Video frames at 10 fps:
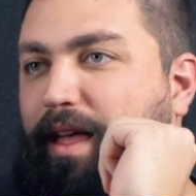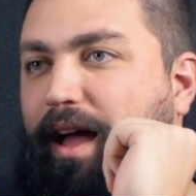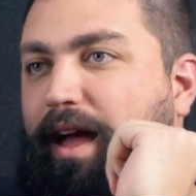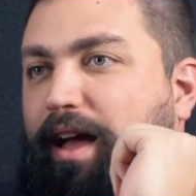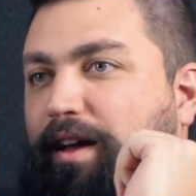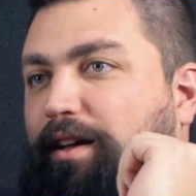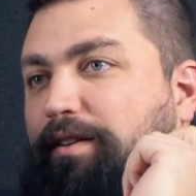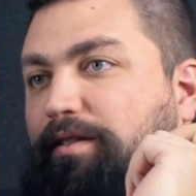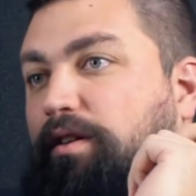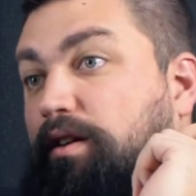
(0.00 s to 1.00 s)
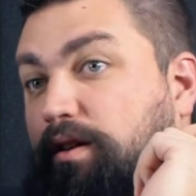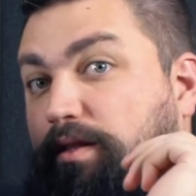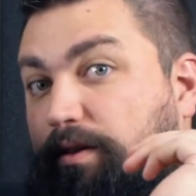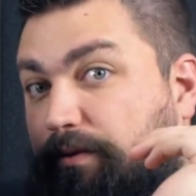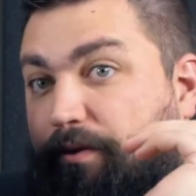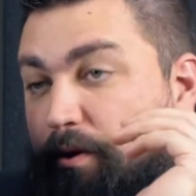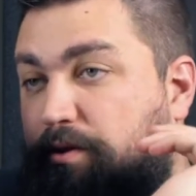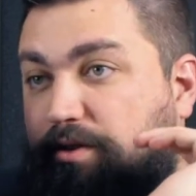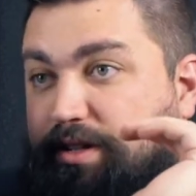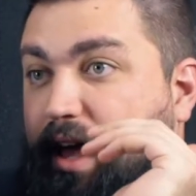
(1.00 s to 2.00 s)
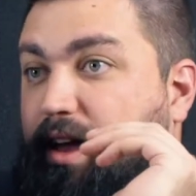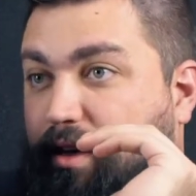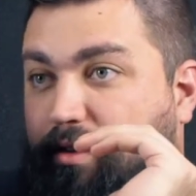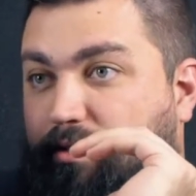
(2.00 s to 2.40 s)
And the first day,